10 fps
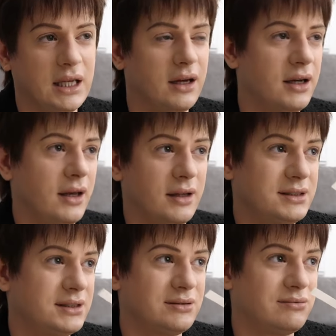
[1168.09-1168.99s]
Like,
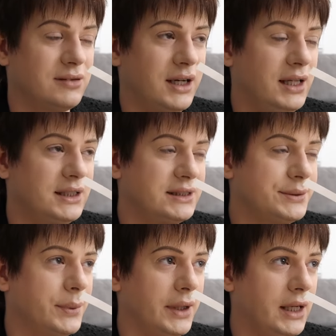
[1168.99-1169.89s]
it's really
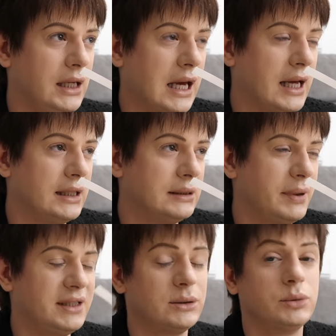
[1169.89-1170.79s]
sweet, and
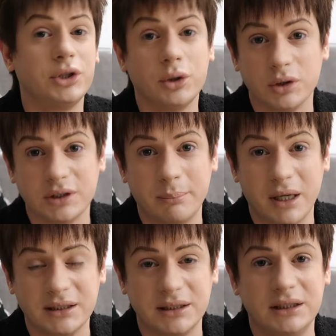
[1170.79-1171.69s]
but it's also got some
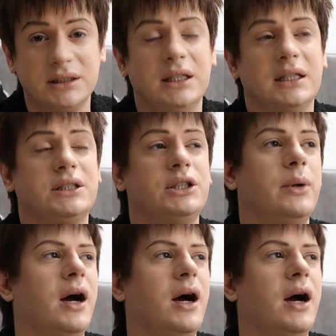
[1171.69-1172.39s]
muskiness to it.